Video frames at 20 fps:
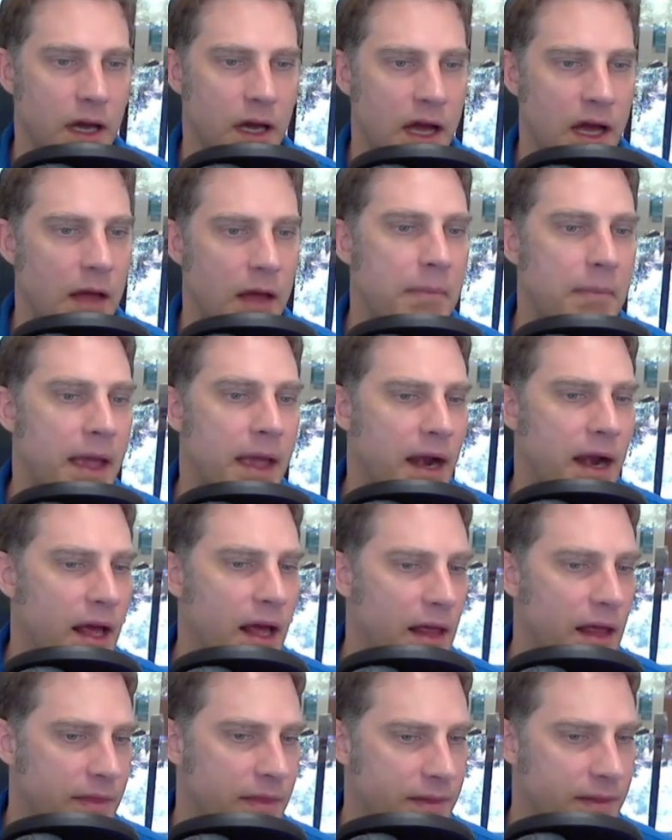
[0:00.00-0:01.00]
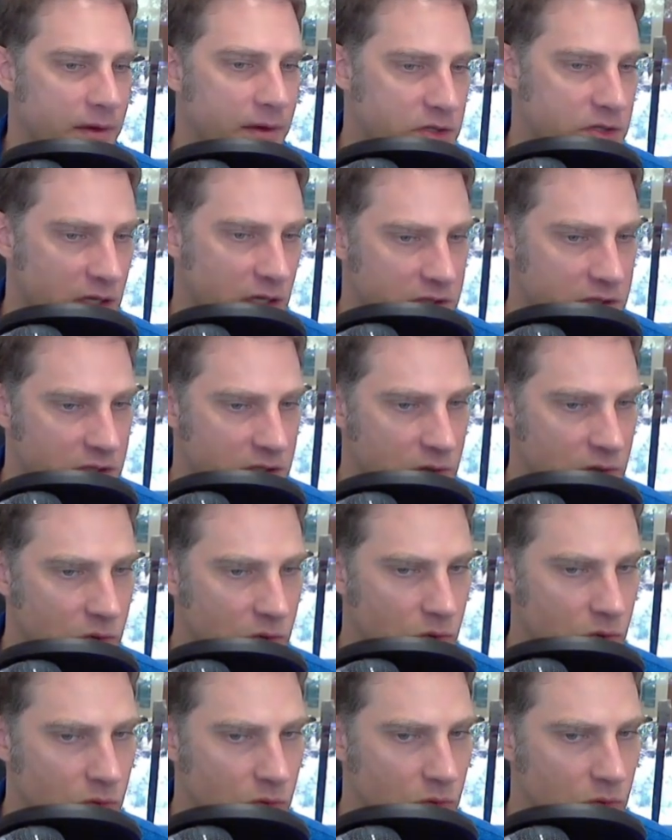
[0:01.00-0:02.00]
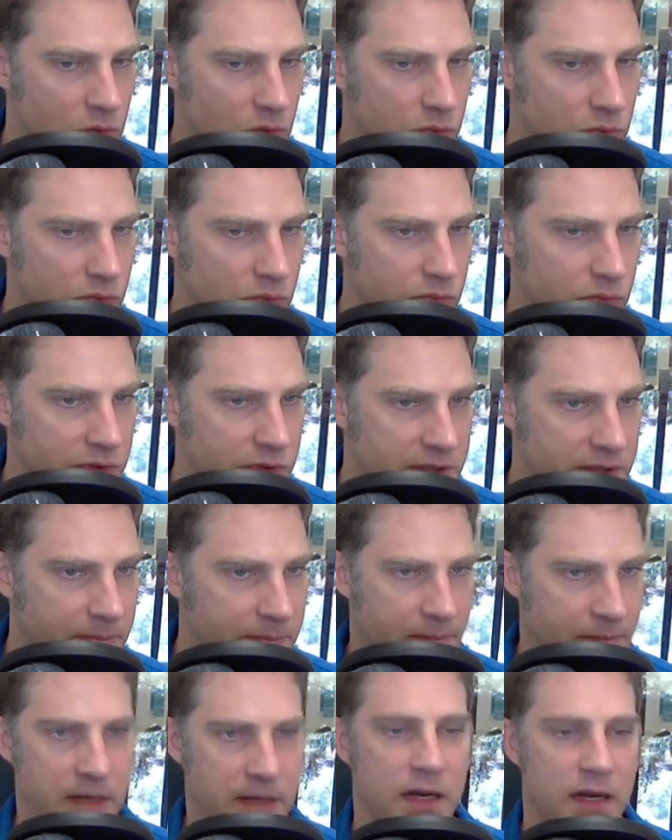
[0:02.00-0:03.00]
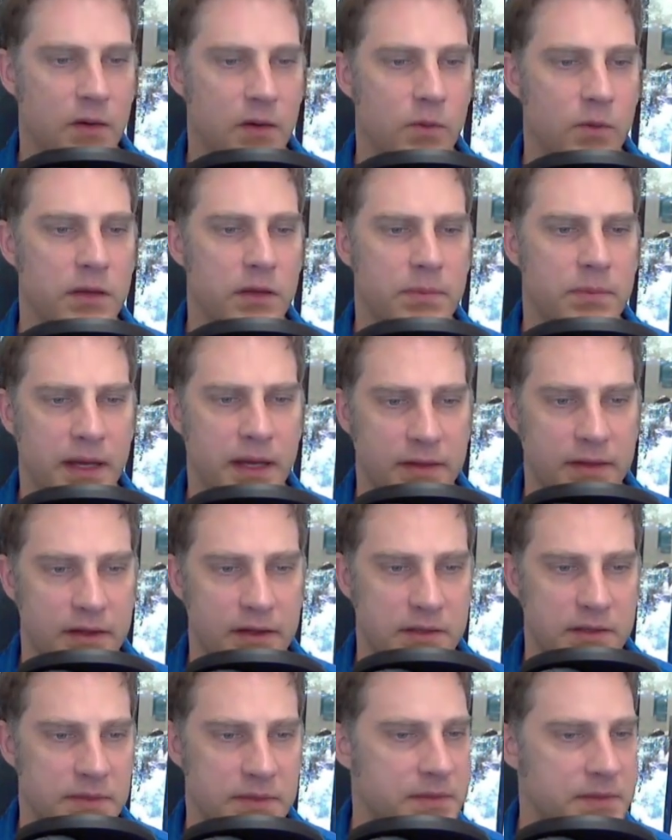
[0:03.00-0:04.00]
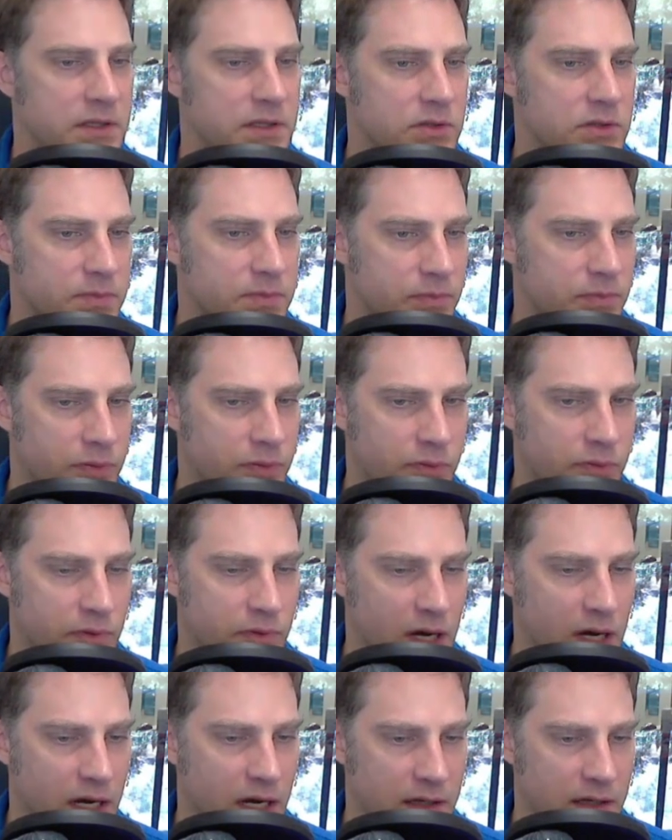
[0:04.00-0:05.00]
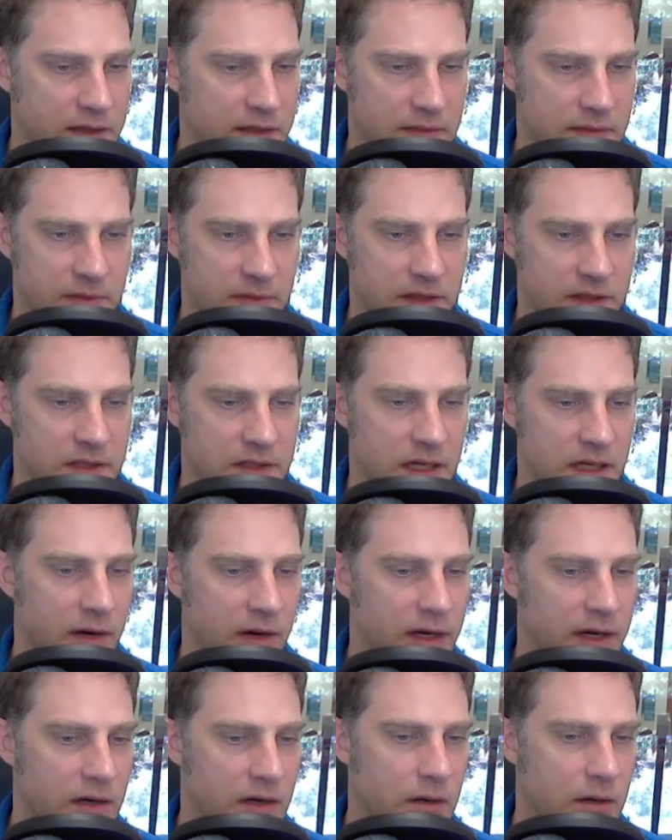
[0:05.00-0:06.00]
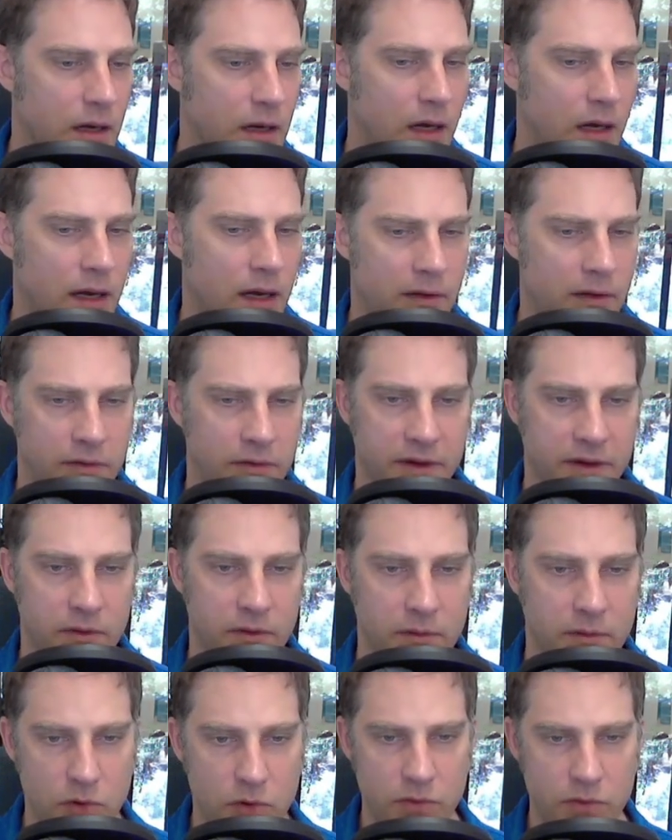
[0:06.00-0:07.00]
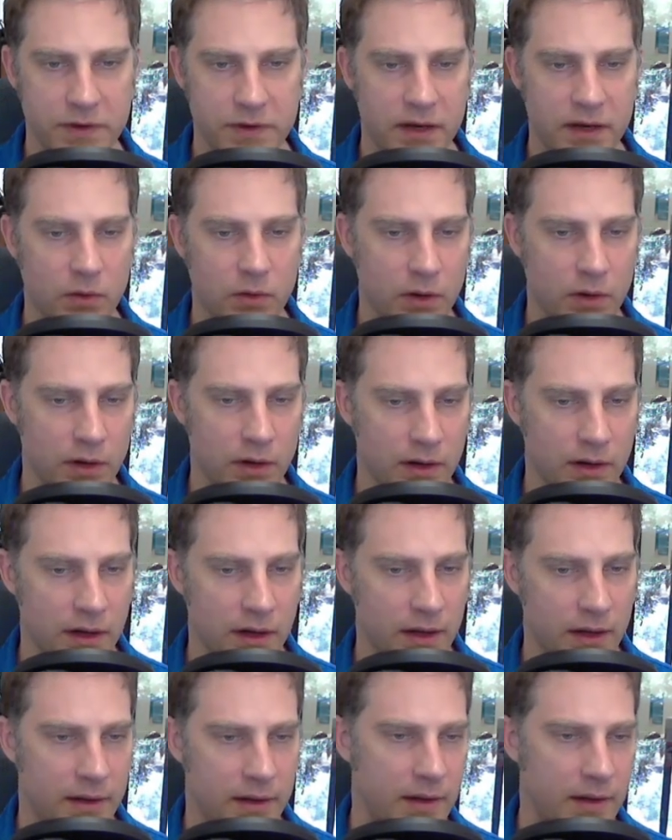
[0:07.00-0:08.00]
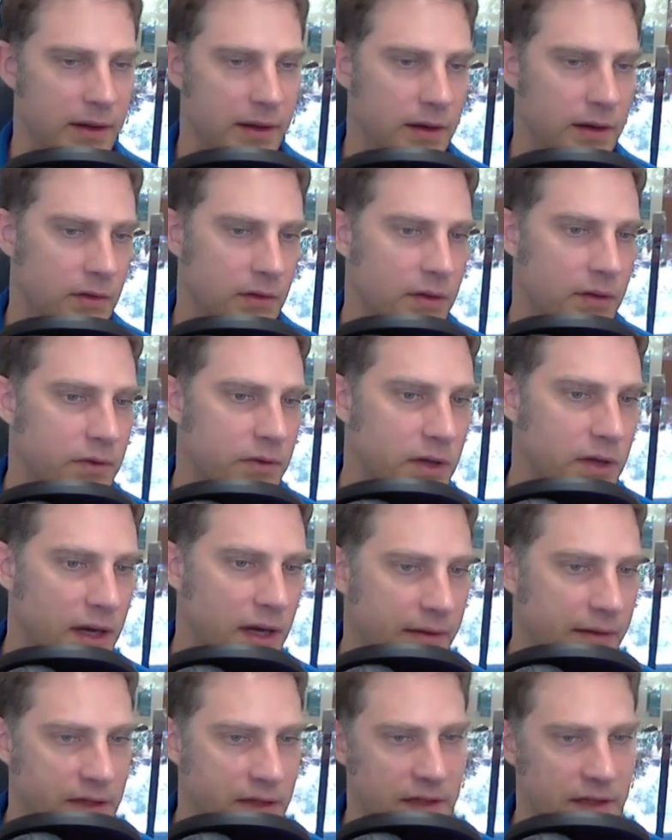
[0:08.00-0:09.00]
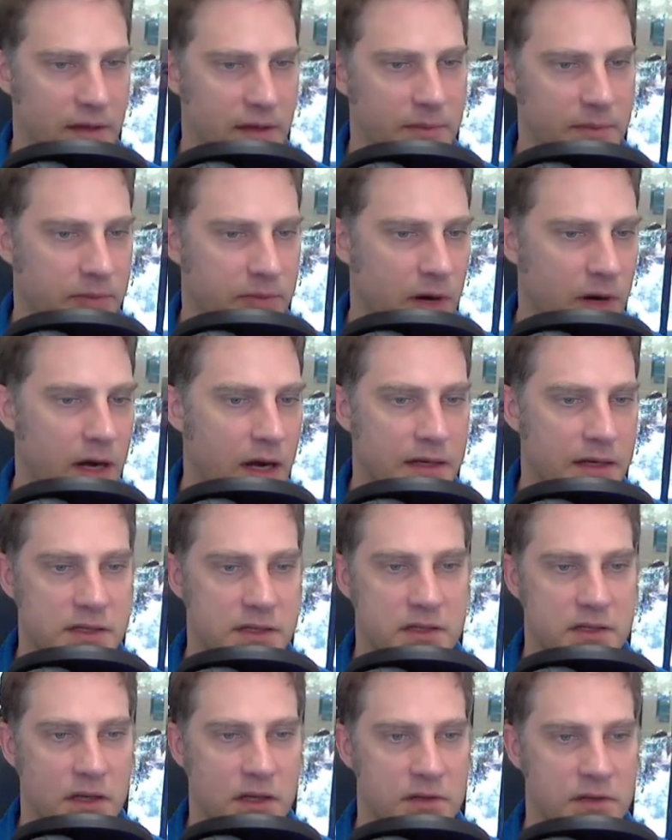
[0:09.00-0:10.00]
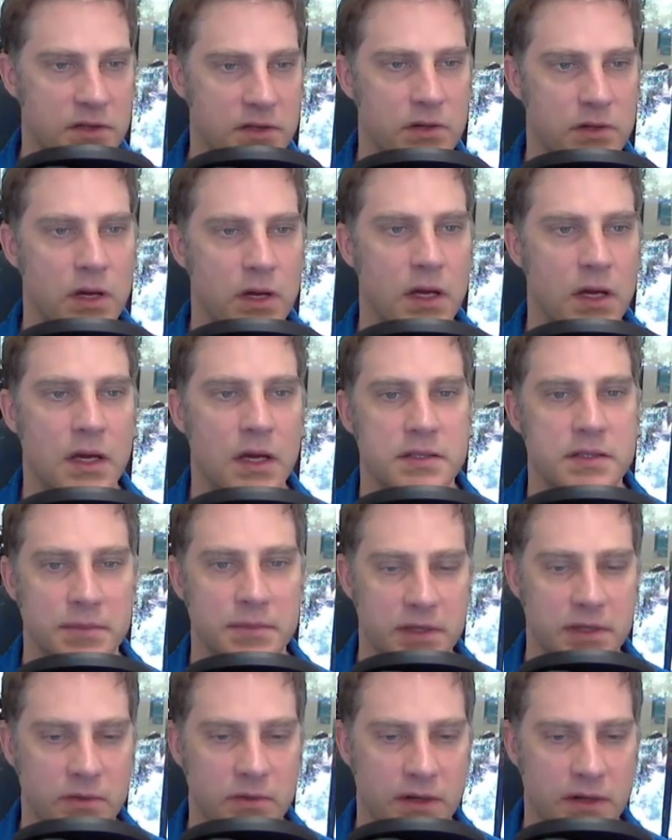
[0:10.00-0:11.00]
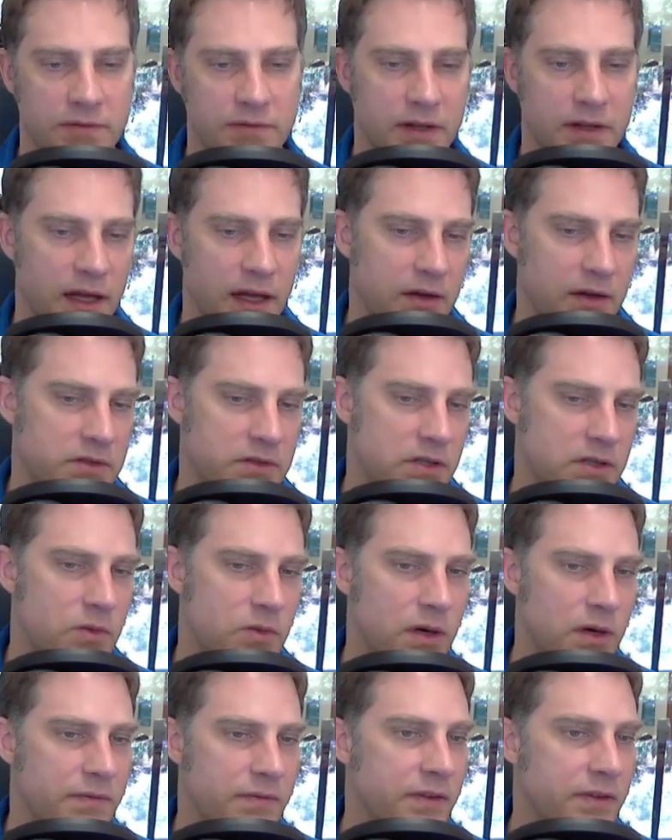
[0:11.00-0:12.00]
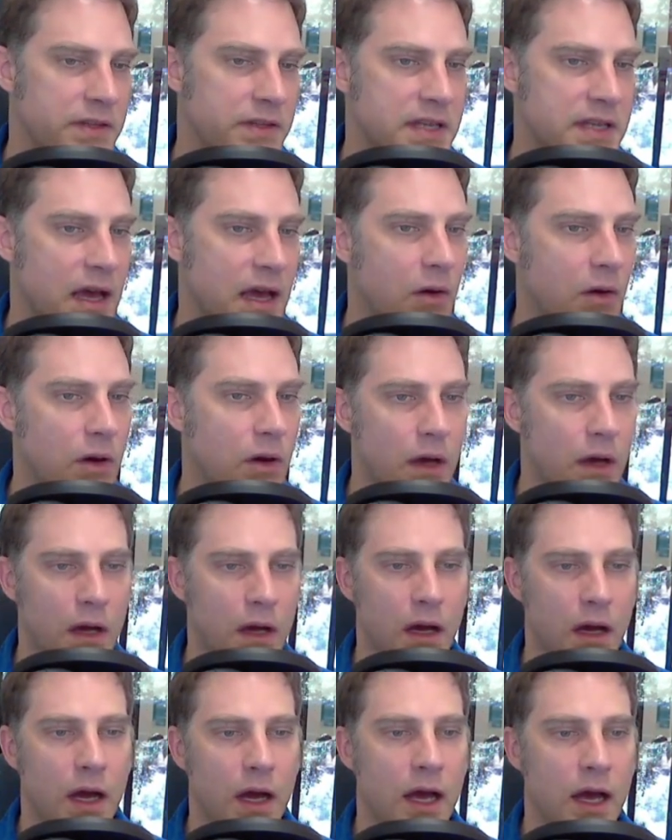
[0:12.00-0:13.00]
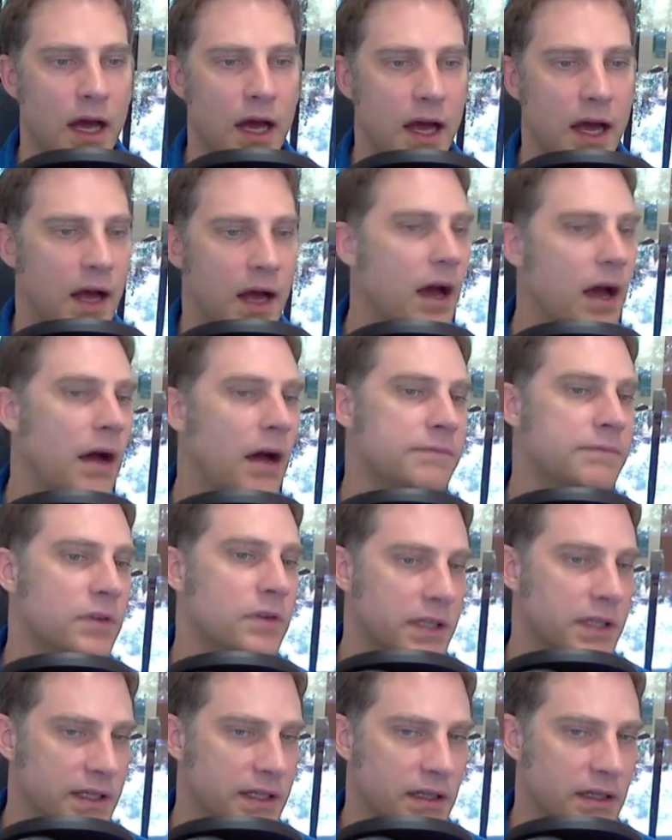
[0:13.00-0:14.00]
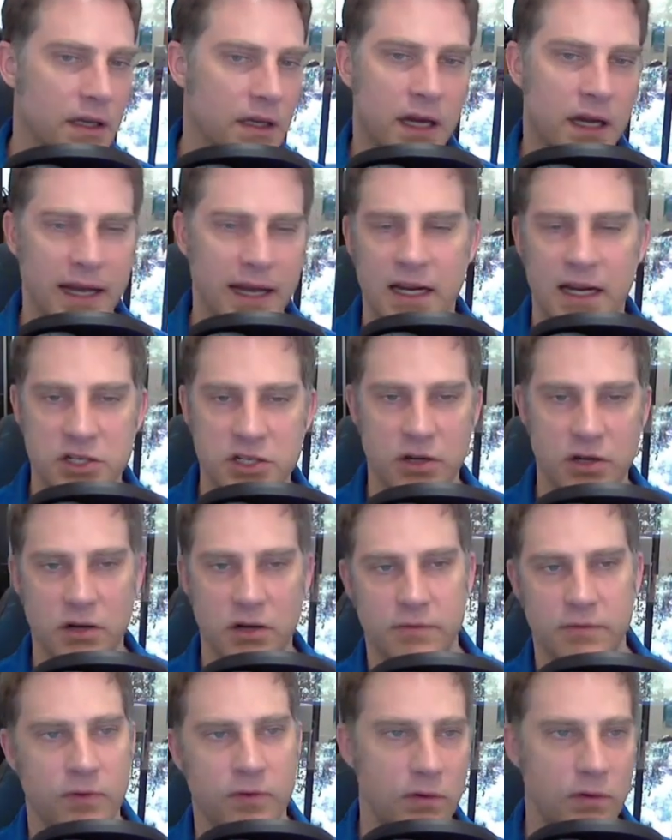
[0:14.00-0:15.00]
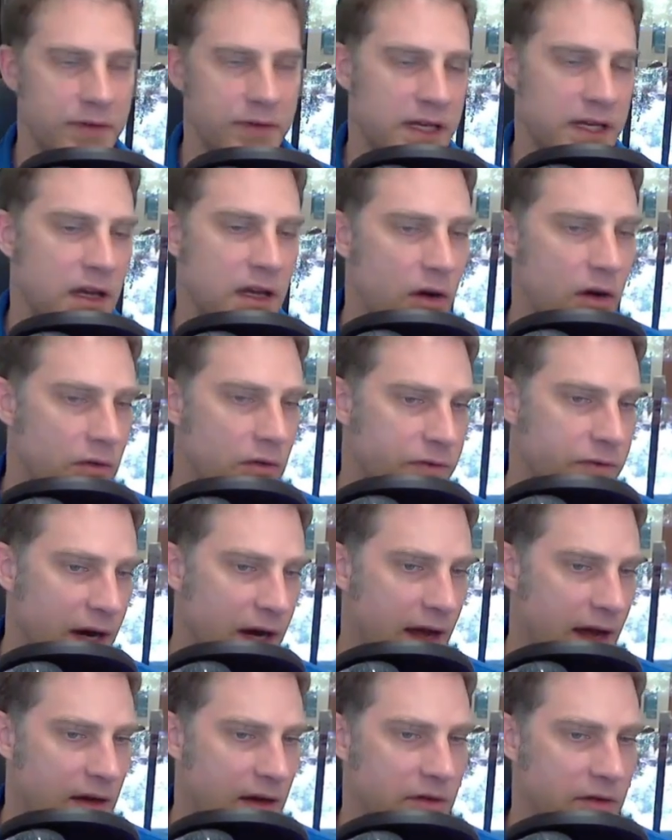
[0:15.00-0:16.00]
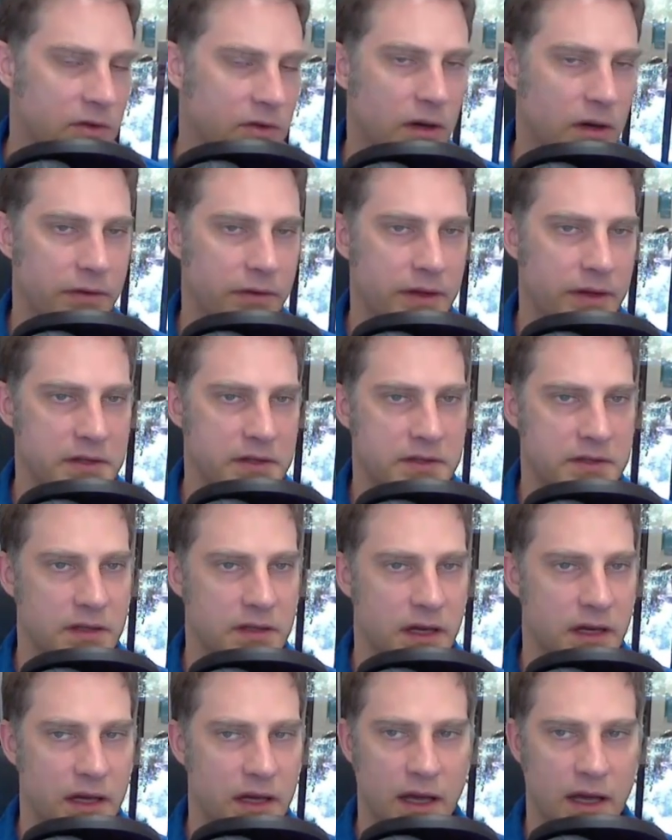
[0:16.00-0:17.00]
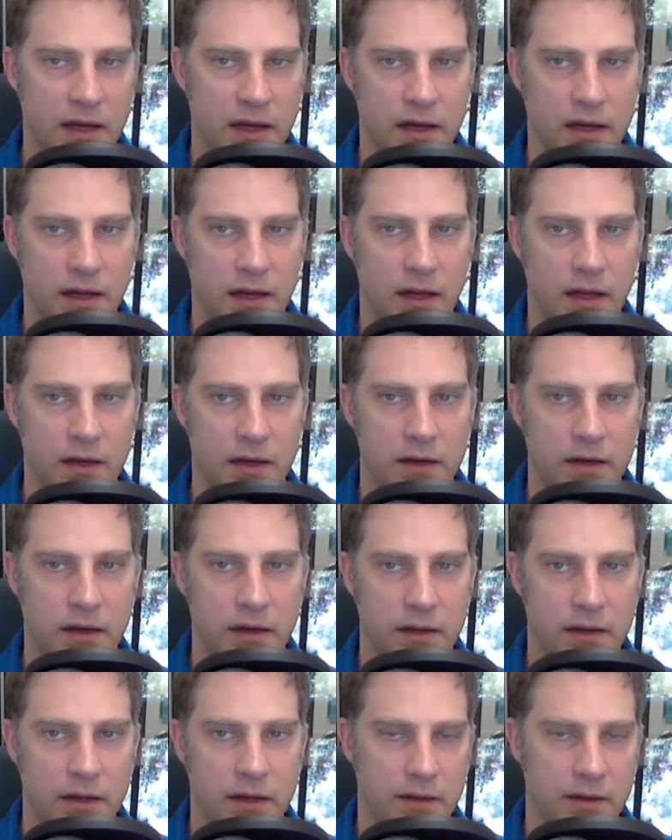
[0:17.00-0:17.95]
There's also, depending on what you pick, I think sometimes there's products. I'm not seeing it right here. I don't know if they removed it or, if you can have it in there, but products is also something you want to fill out. So you want to fill this out fully. Again, I showed a full video for how to do all this, and